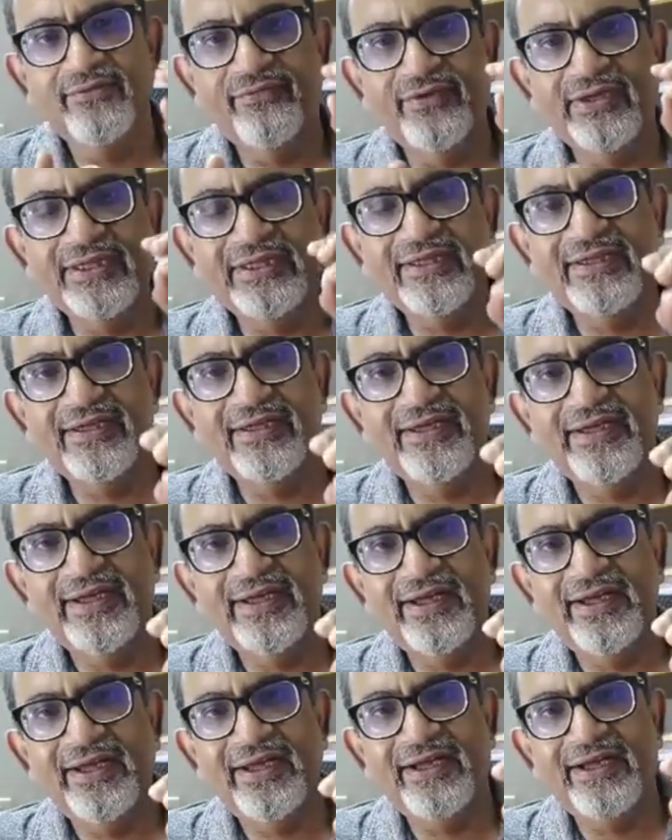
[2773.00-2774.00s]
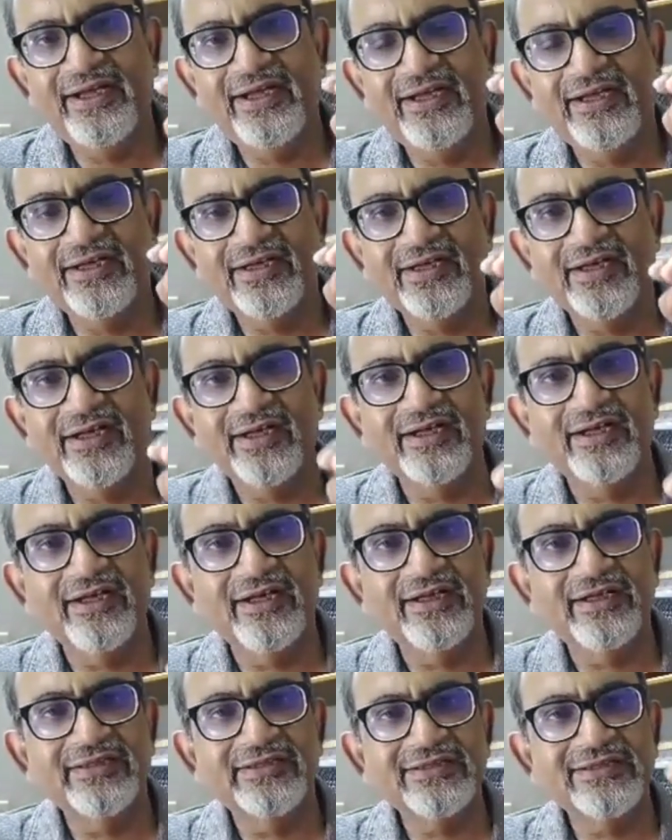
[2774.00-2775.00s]
with an
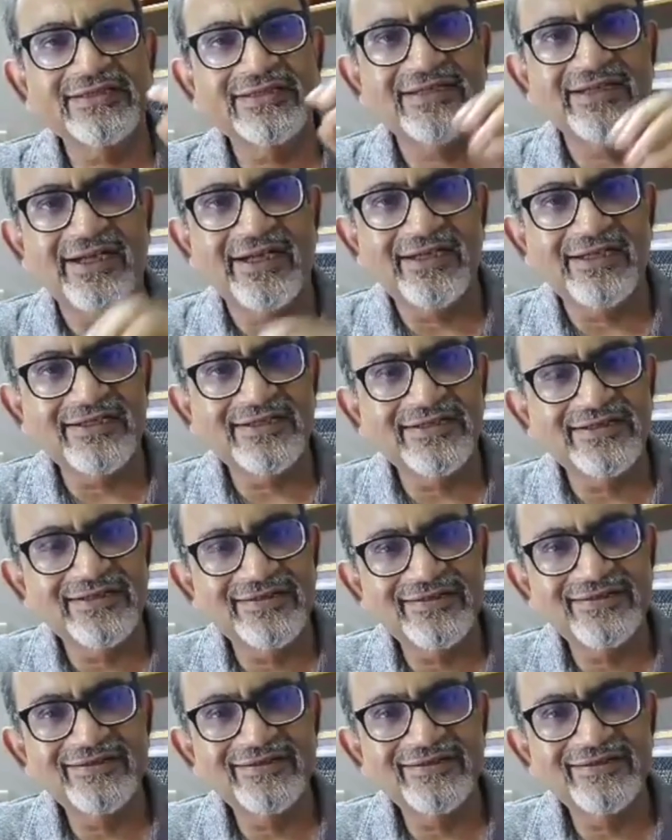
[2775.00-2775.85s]
internal stent